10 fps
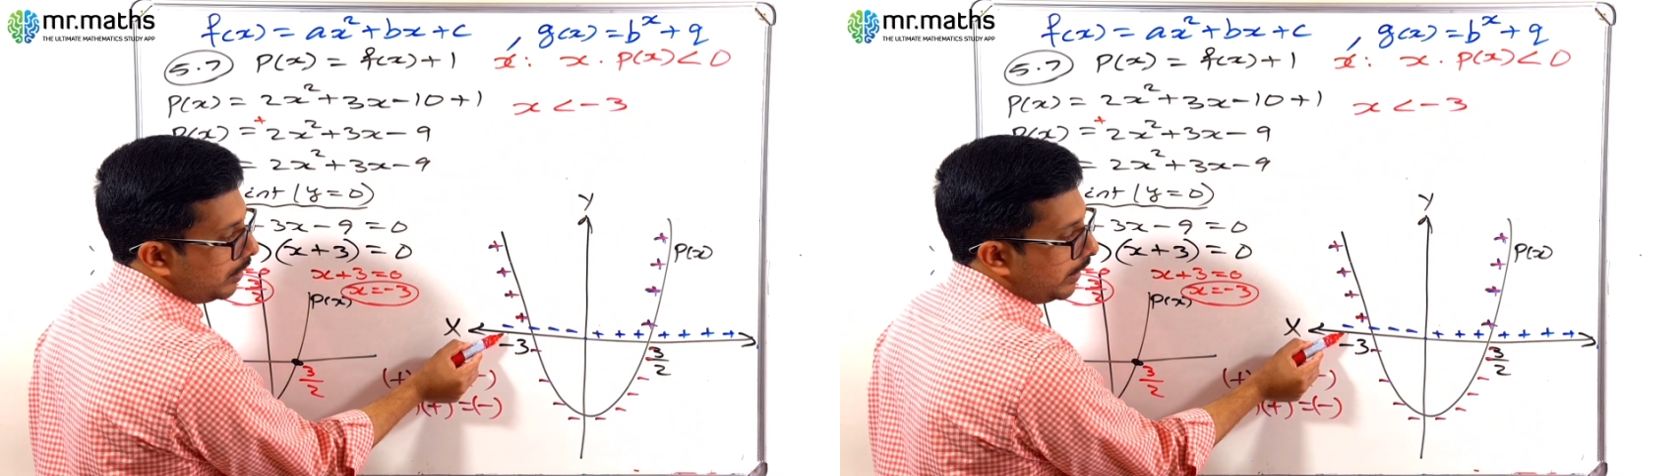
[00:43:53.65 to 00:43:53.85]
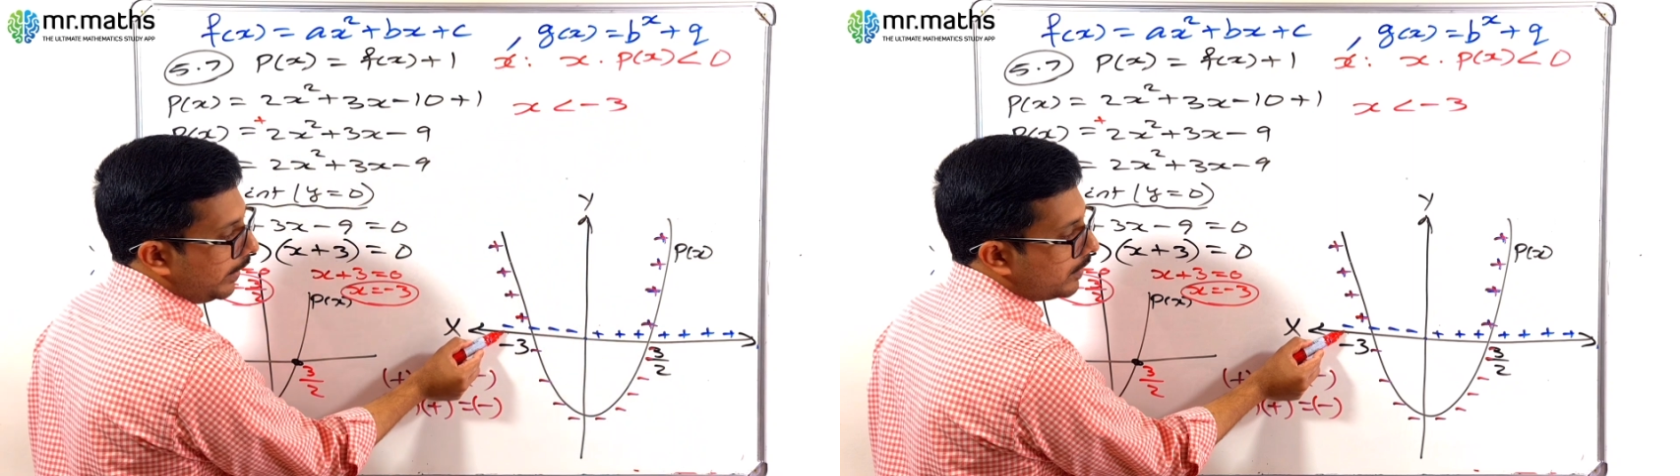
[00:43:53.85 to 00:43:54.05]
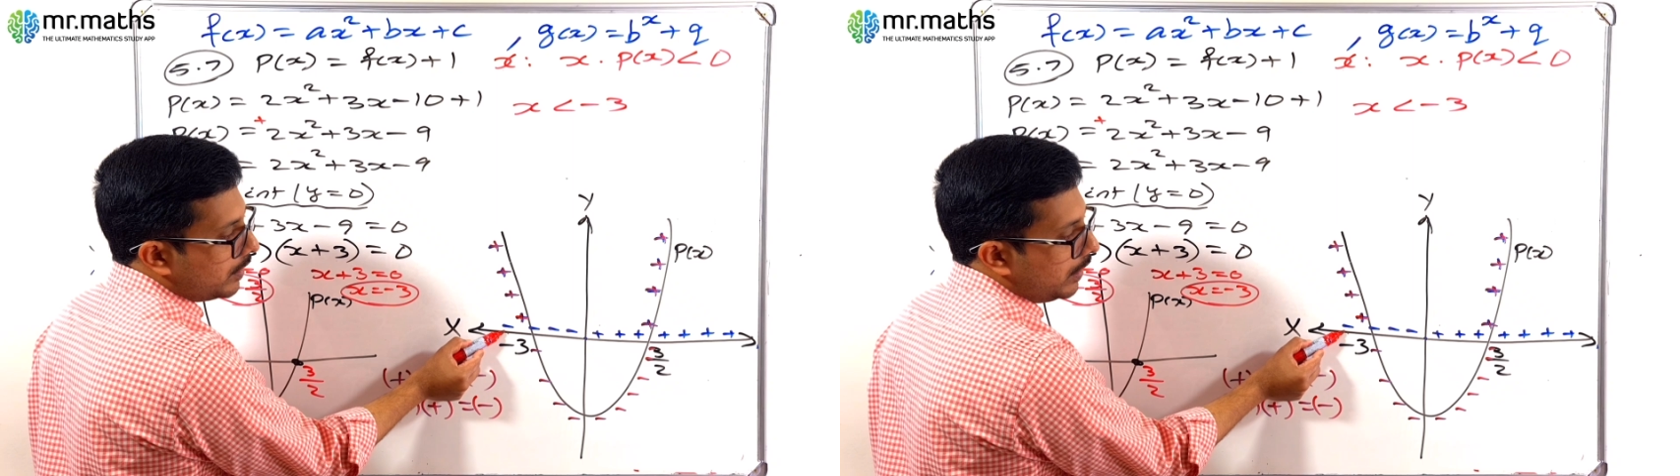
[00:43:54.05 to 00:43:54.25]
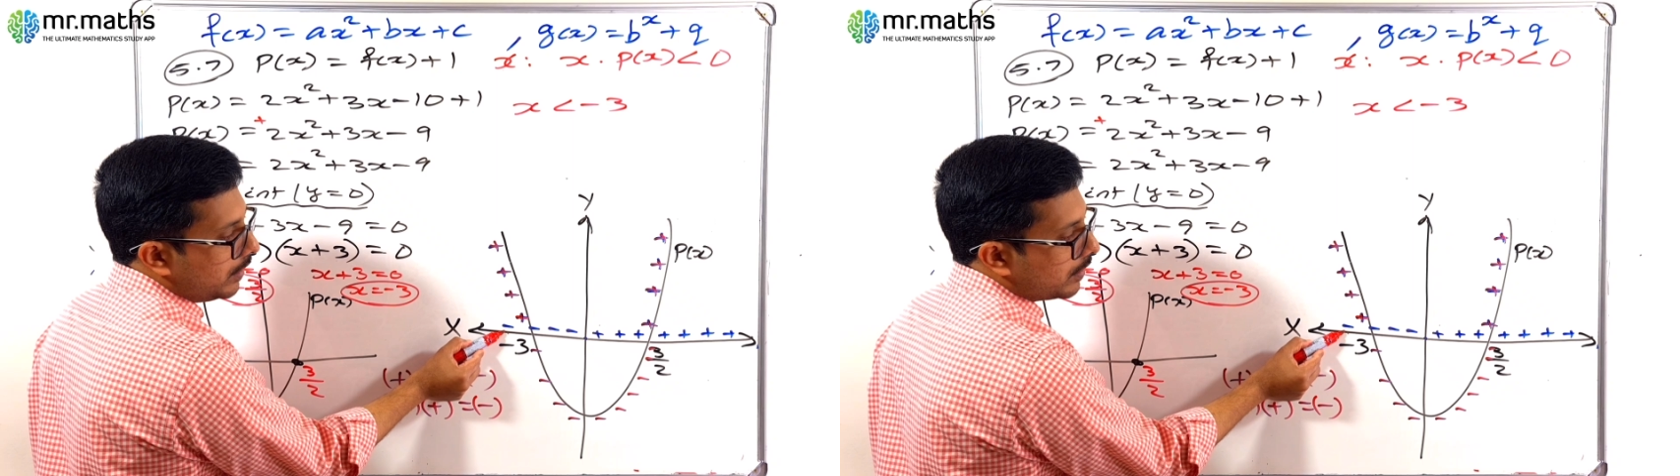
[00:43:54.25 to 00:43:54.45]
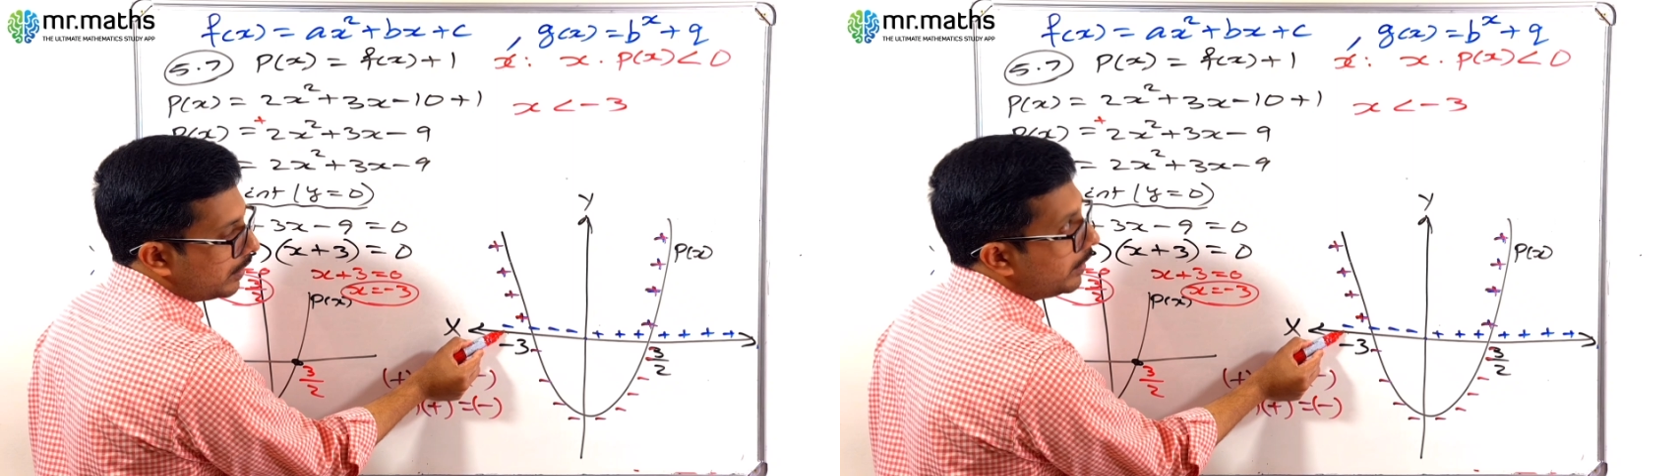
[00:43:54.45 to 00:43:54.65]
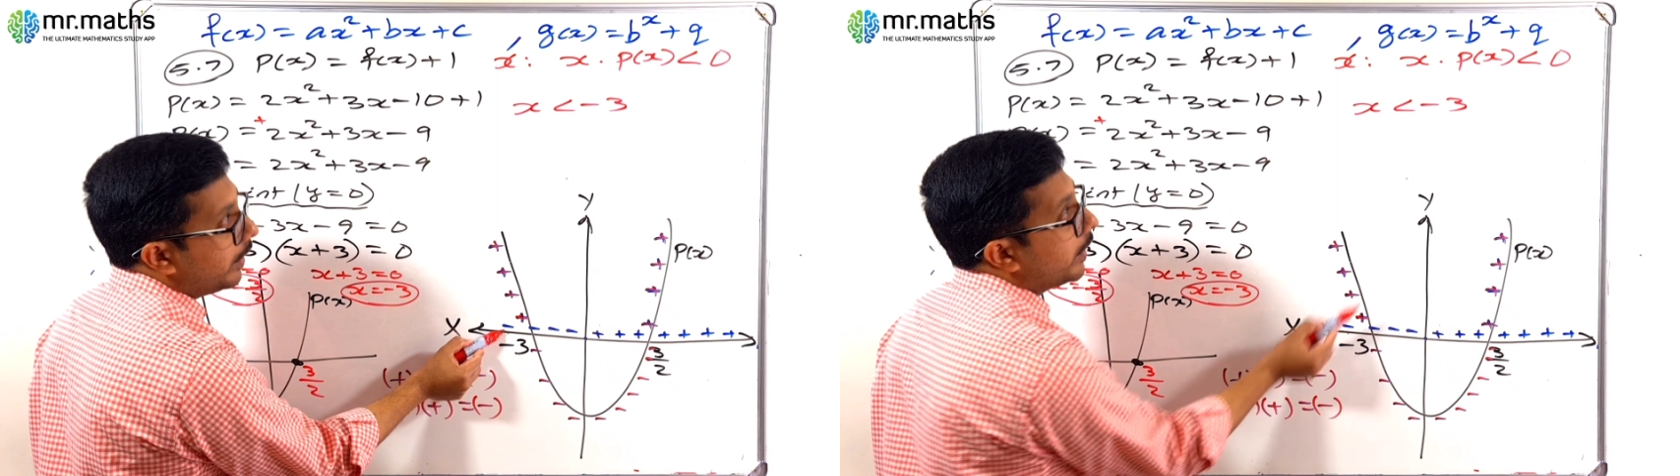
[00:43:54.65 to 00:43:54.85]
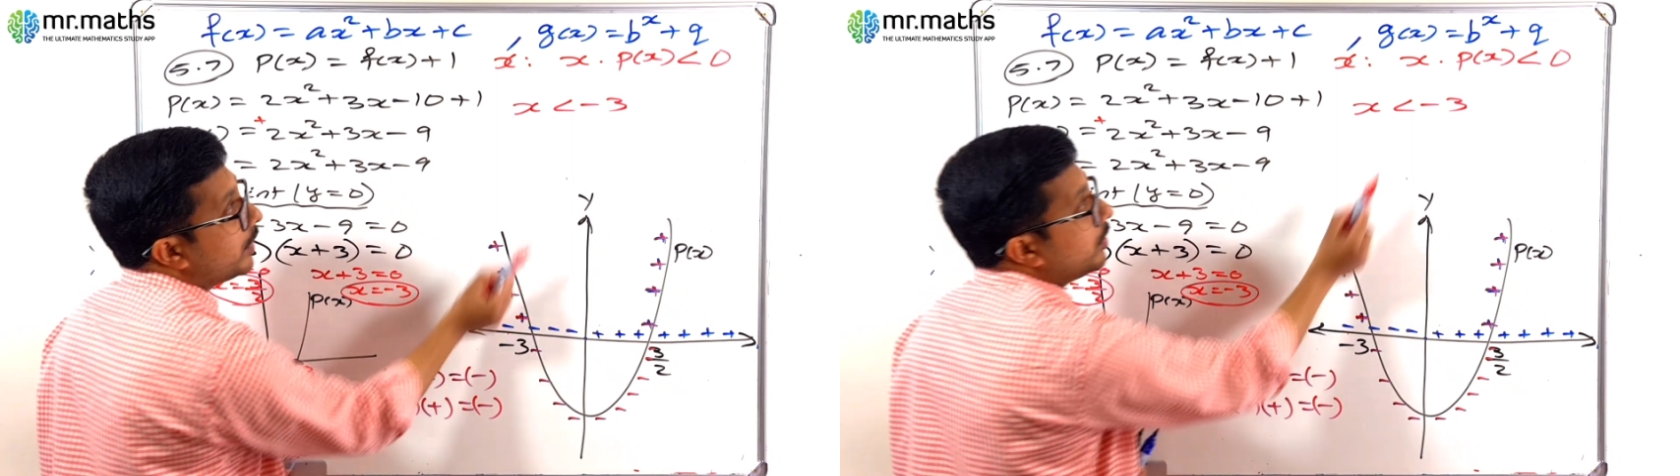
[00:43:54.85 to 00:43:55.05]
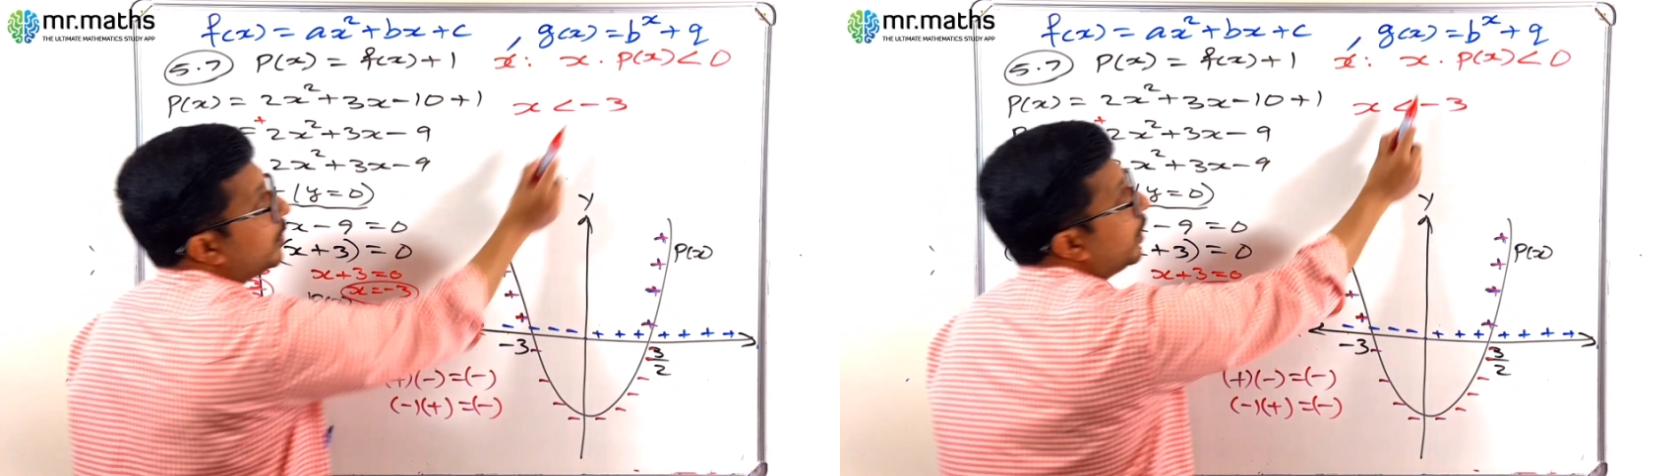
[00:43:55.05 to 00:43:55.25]
x is
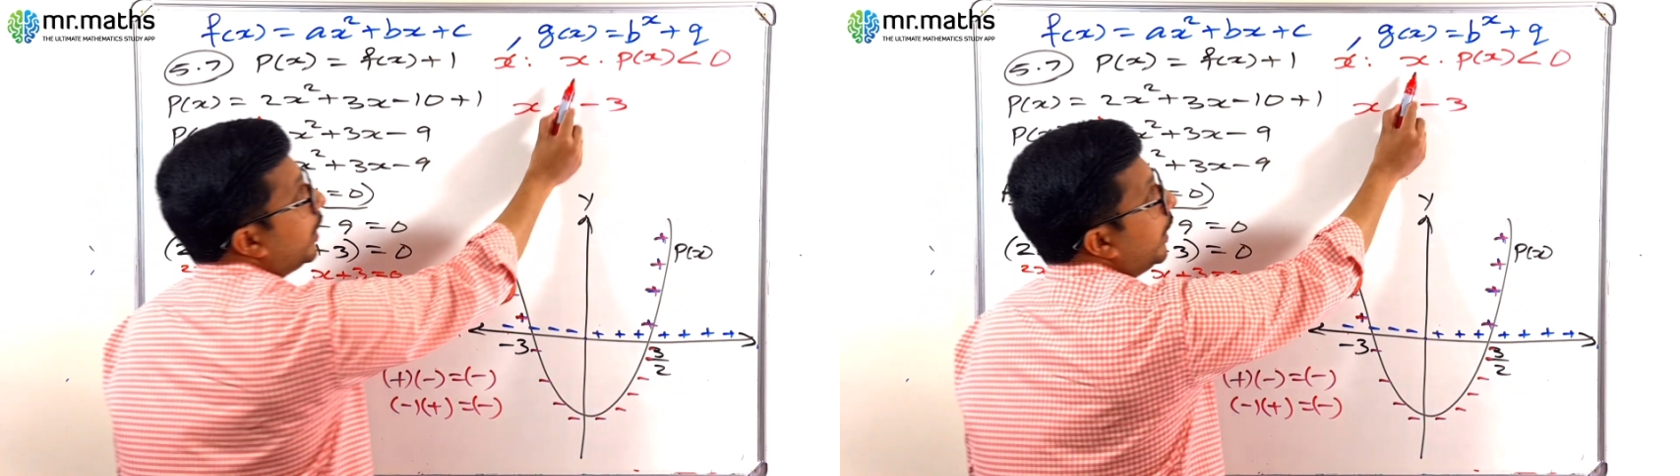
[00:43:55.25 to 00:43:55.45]
negative,